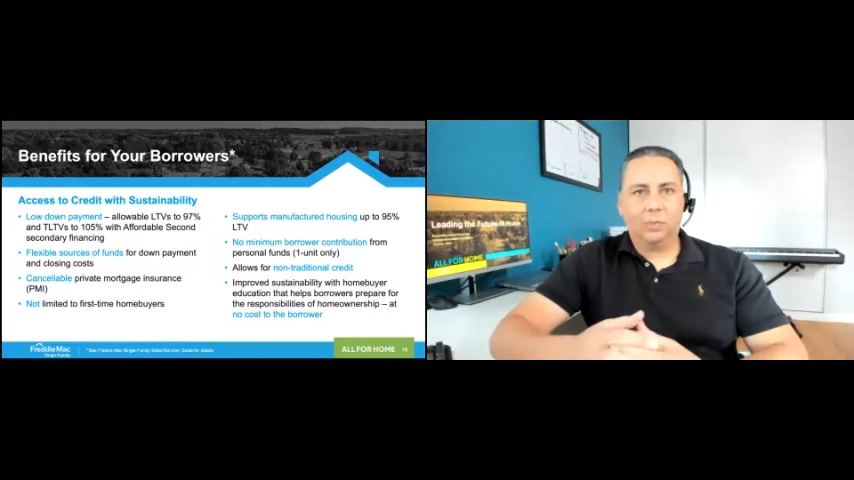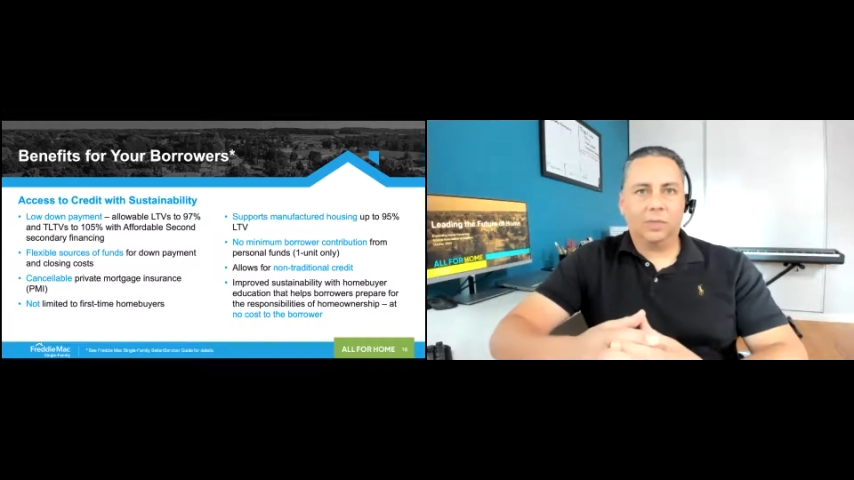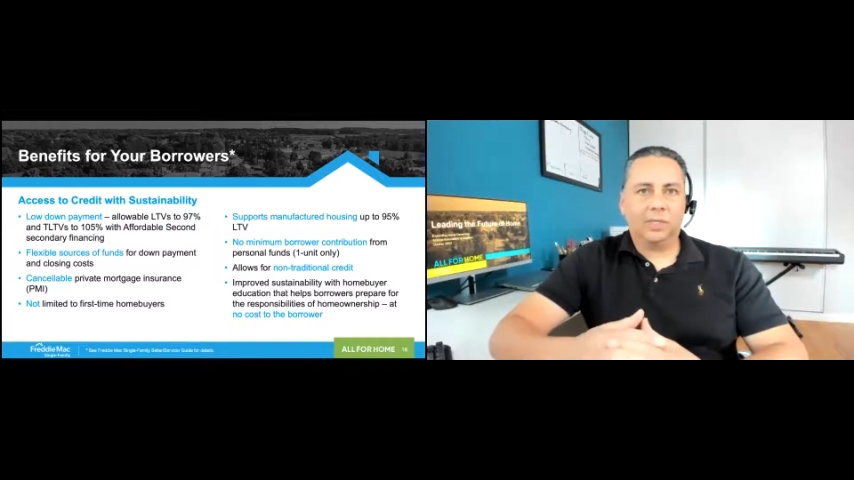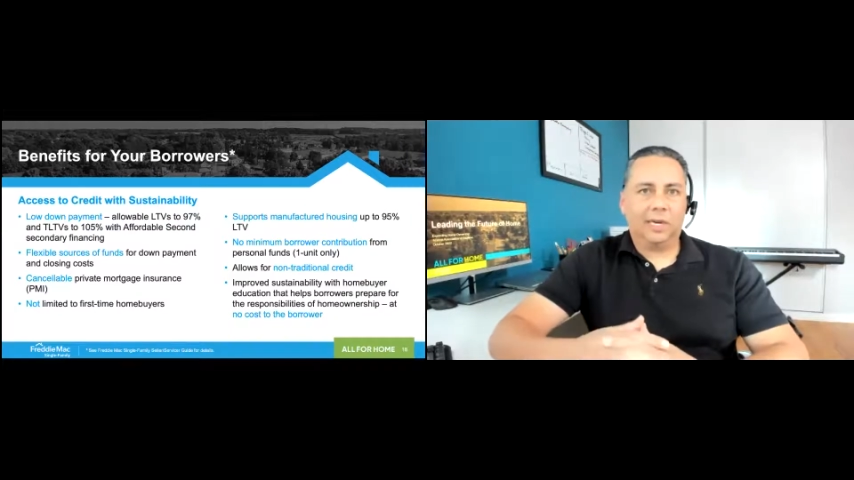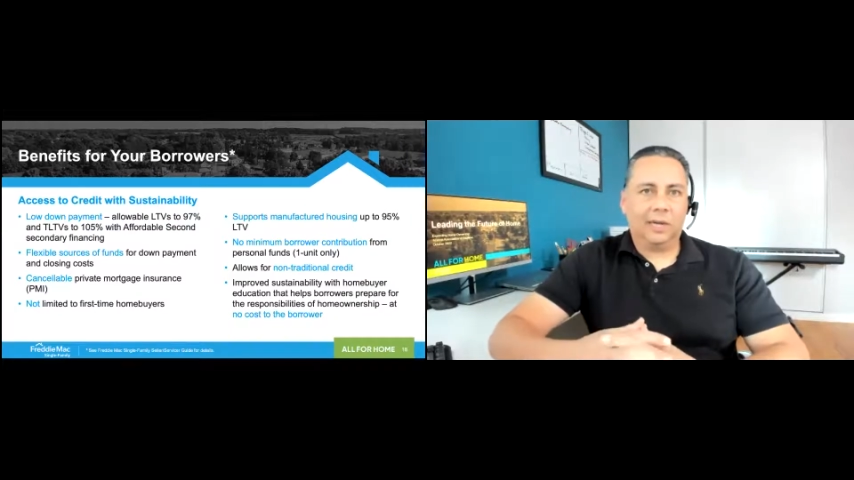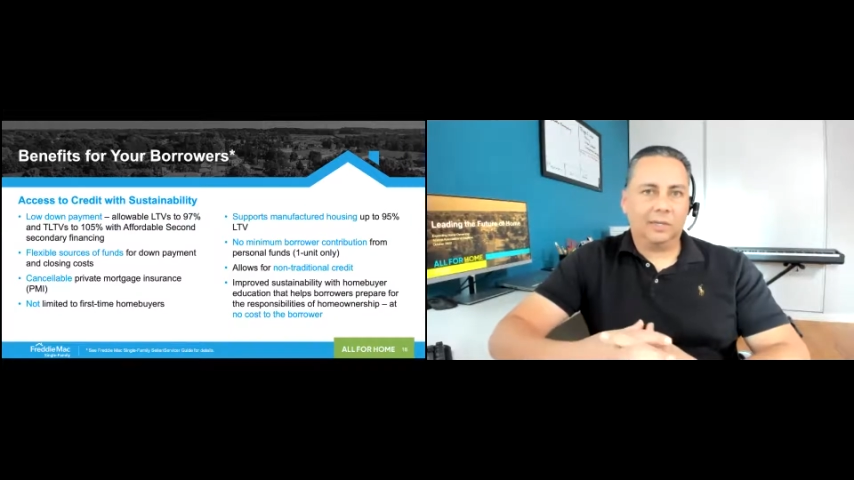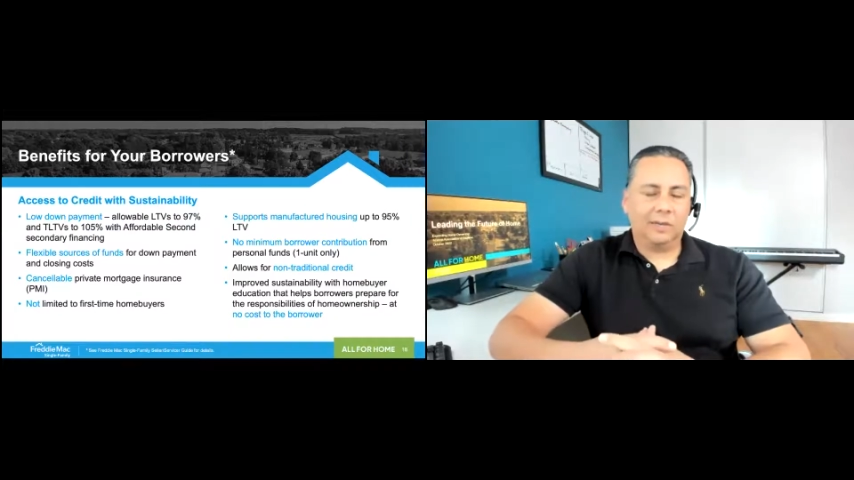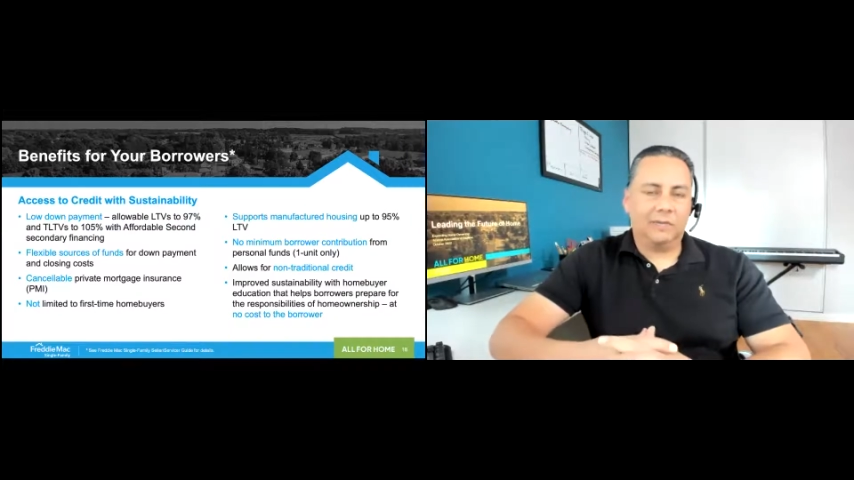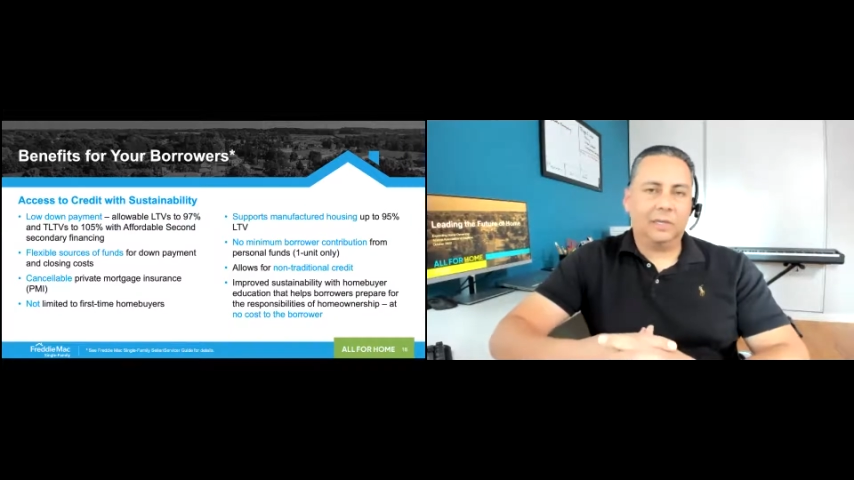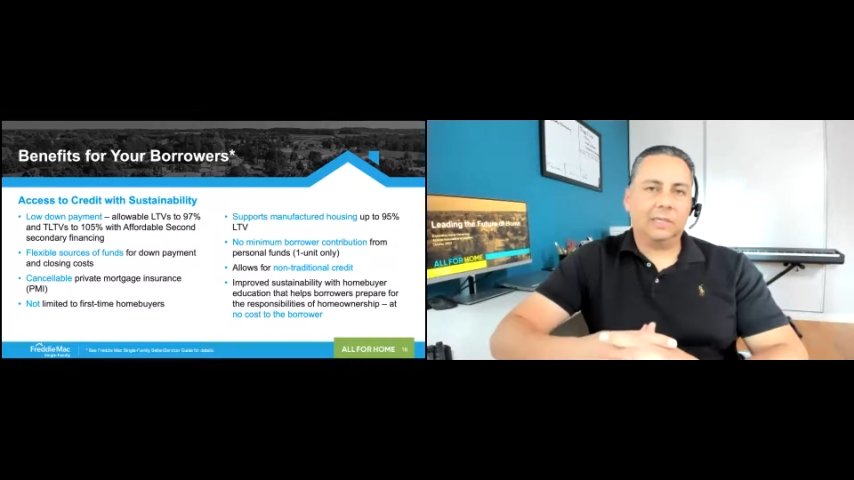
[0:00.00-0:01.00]
once that
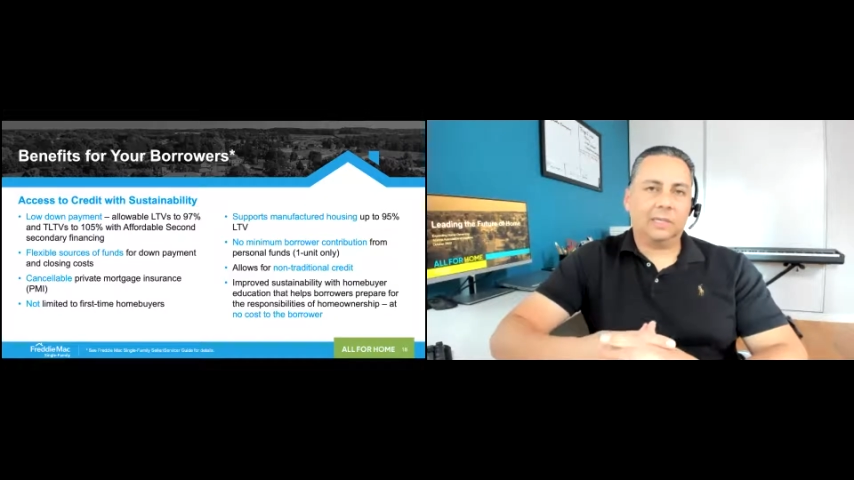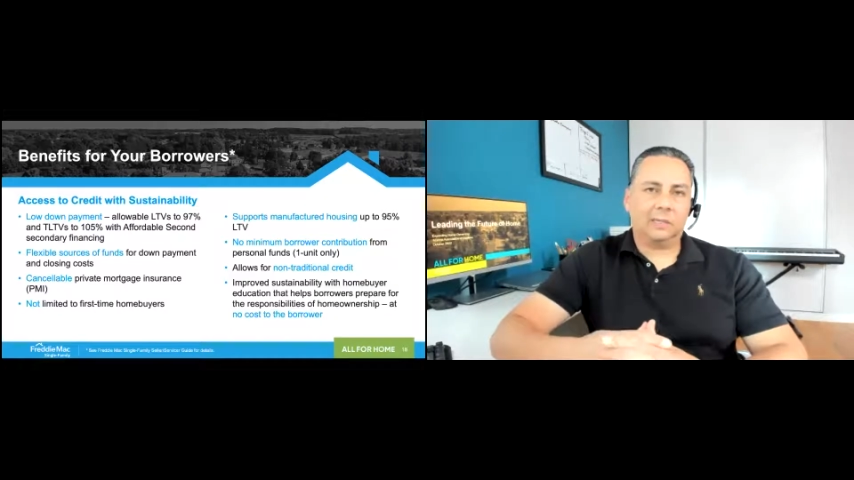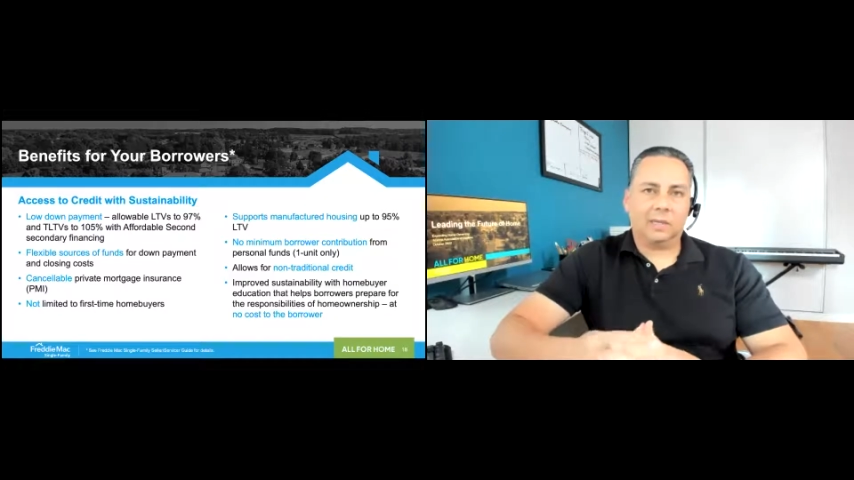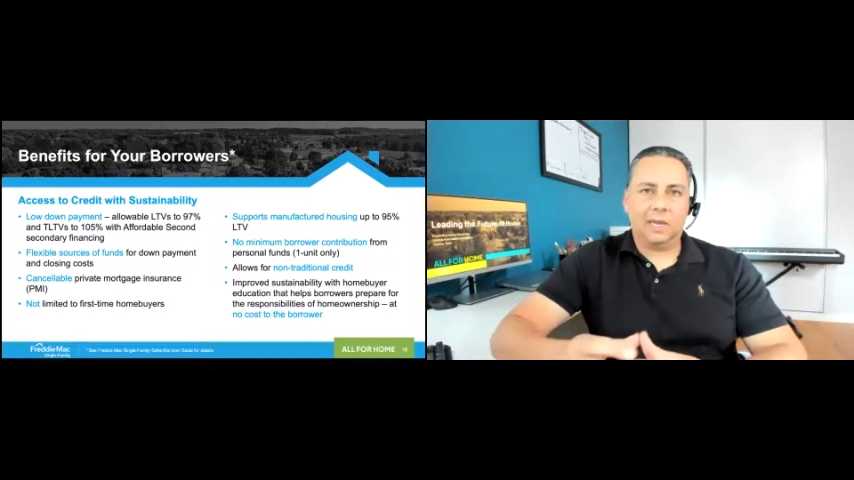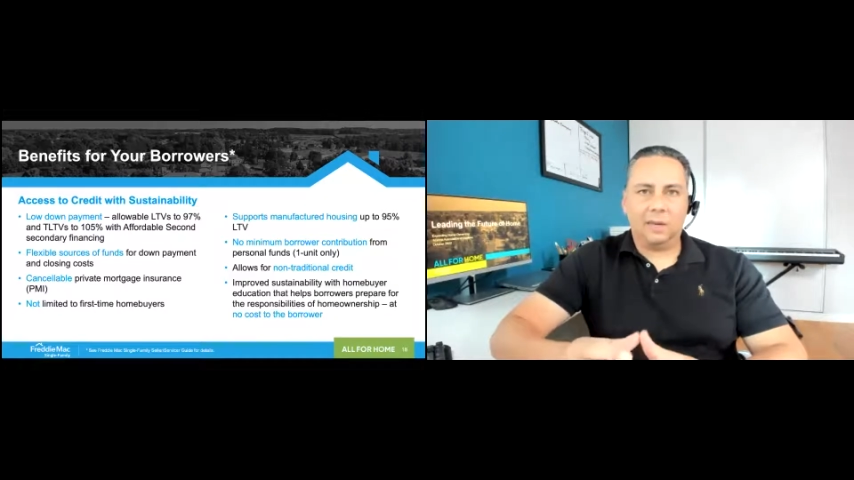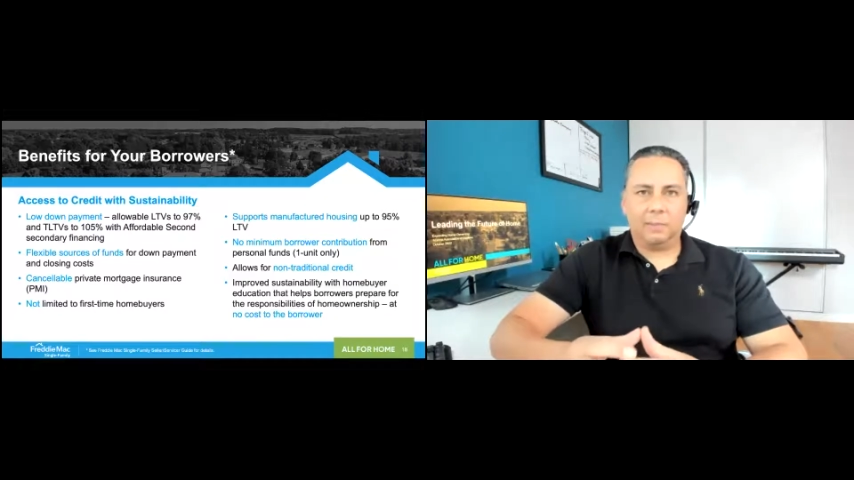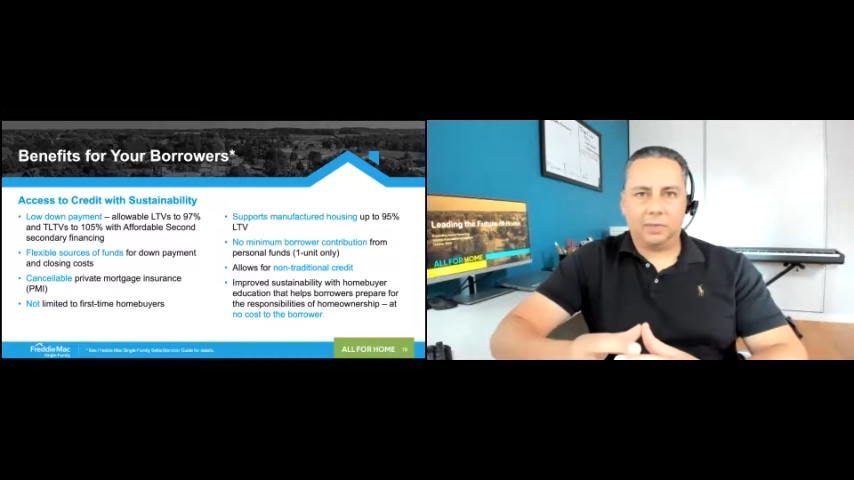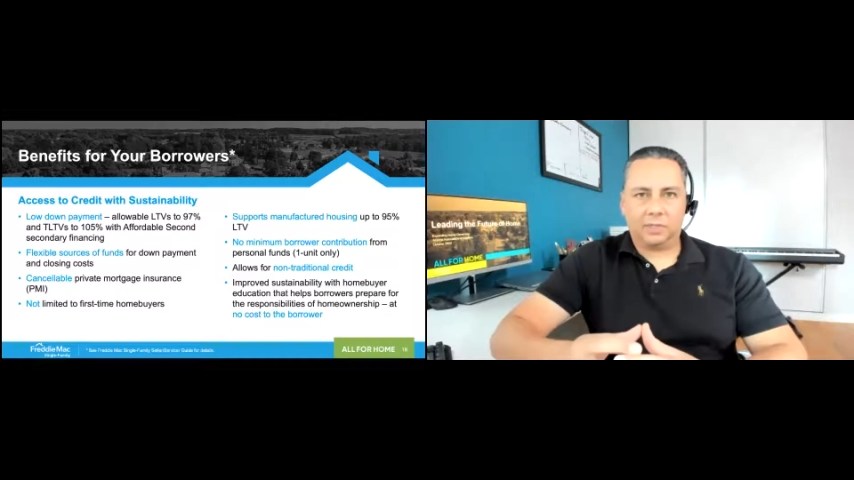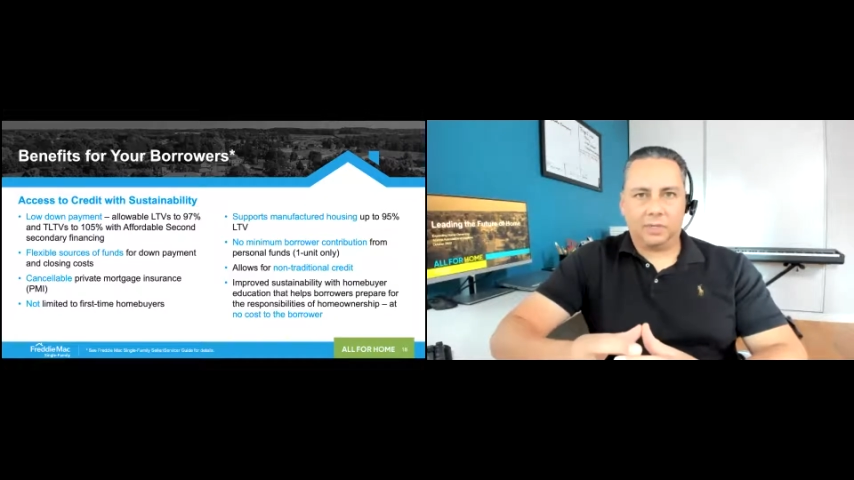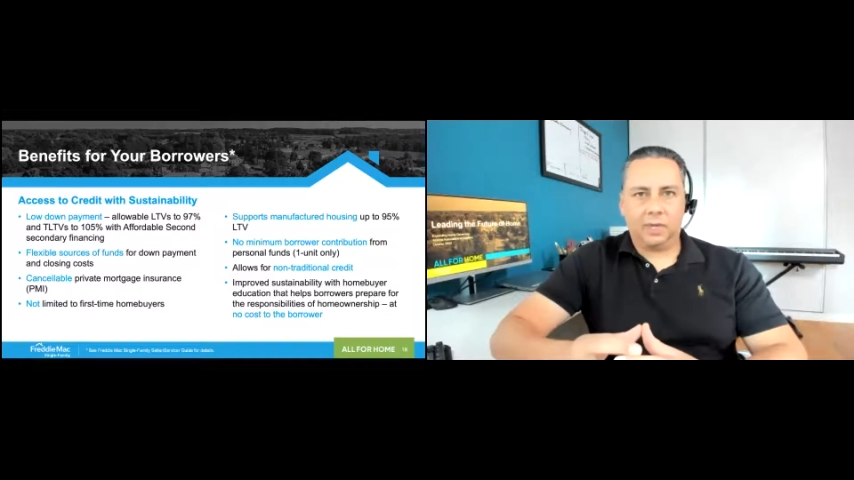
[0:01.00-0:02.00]
LTV is less than
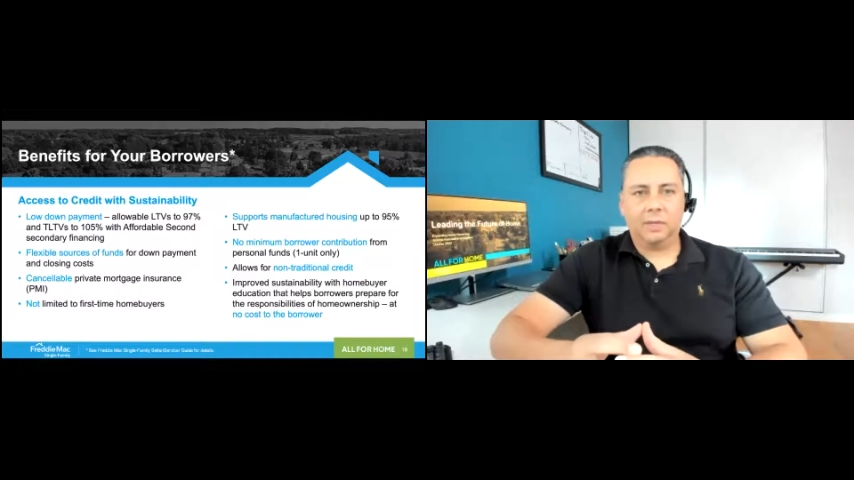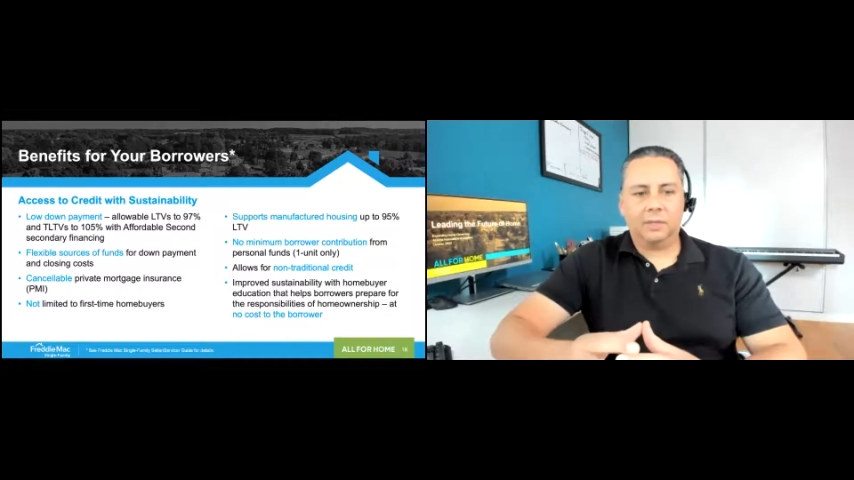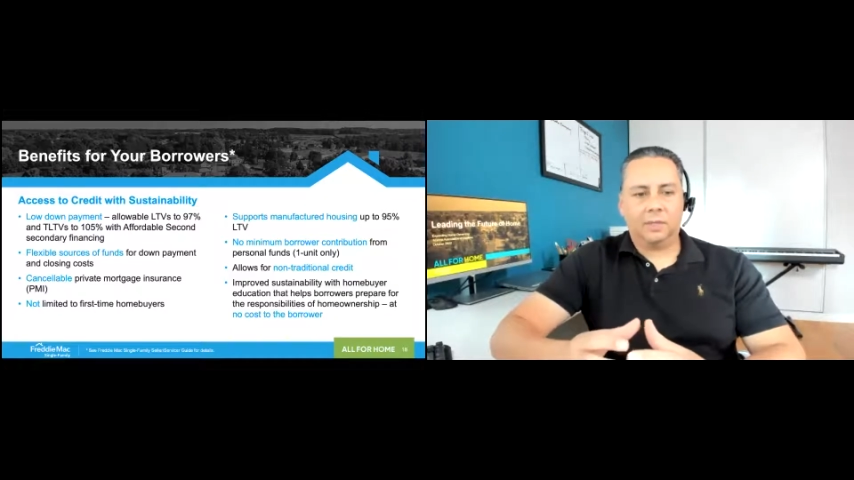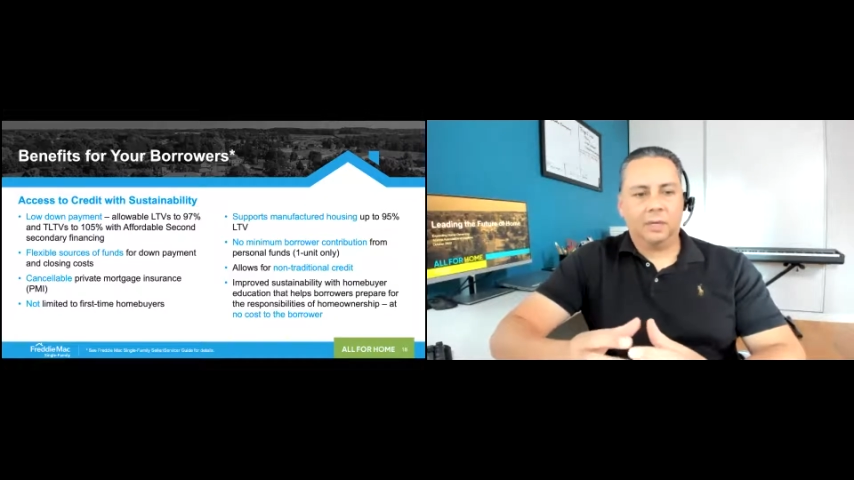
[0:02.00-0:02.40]
80%.